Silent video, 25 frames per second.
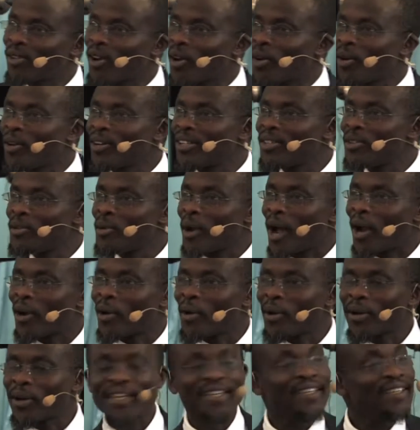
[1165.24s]
record, you are
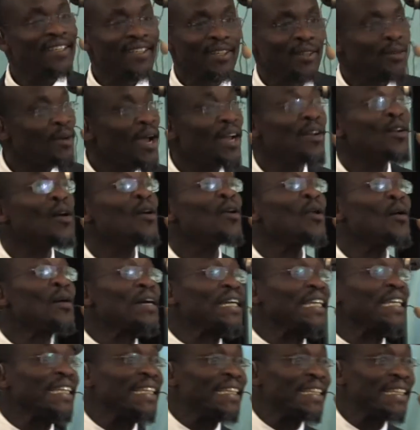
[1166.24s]
lucky. You are not
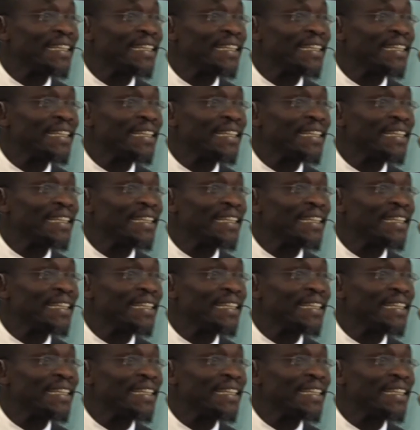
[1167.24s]
lucky.